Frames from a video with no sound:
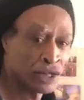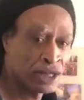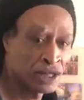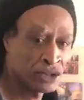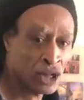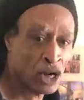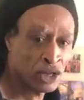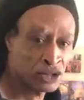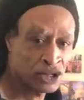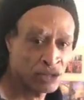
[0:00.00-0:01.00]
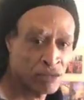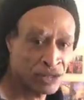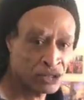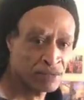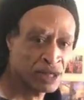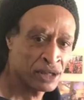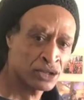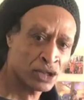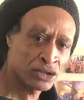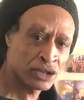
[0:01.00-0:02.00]
on these RC1
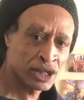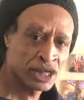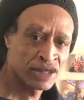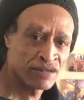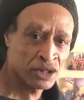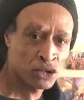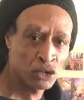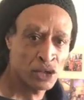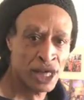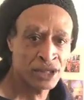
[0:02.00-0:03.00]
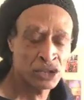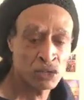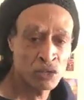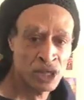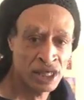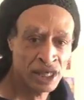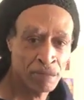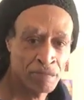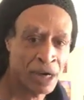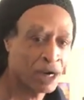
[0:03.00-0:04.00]
speakers. I was going to leave it till next
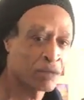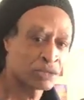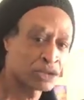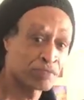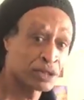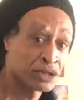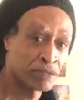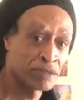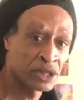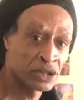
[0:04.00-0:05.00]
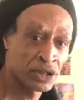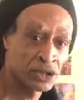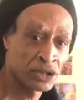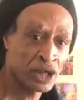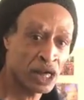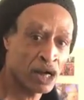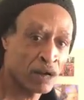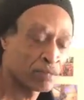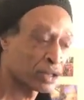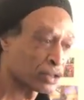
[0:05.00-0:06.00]
week, but I'm just busy,
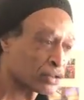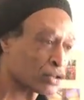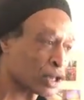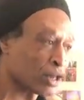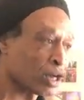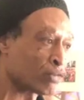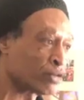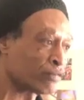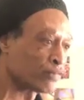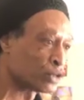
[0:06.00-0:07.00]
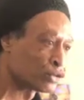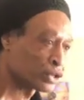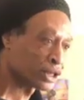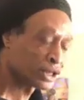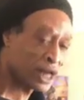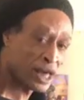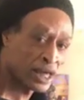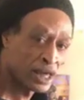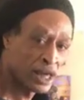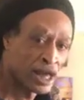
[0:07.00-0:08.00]
so I'm going to do a review
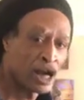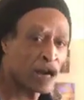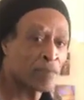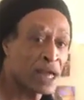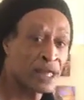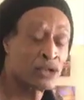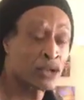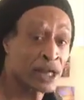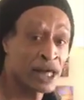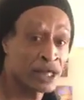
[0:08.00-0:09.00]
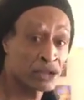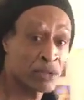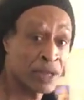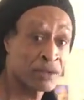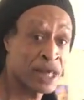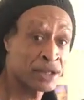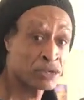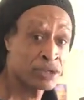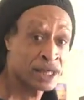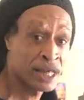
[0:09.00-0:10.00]
today. I may do a next
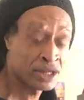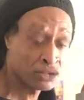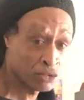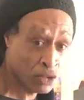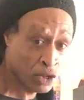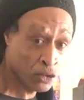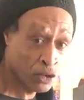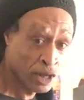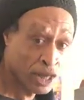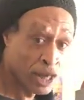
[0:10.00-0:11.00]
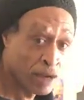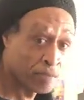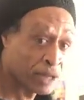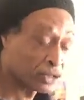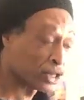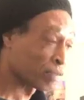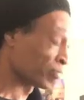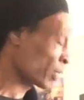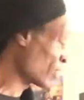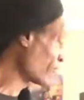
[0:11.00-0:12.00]
one next week as well,
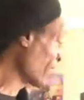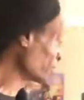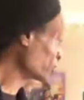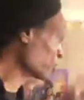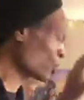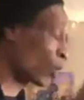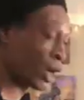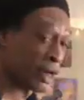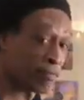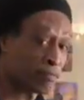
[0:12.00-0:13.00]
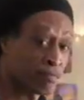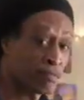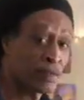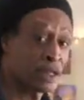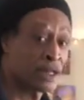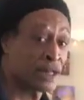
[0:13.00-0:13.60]
but I've had time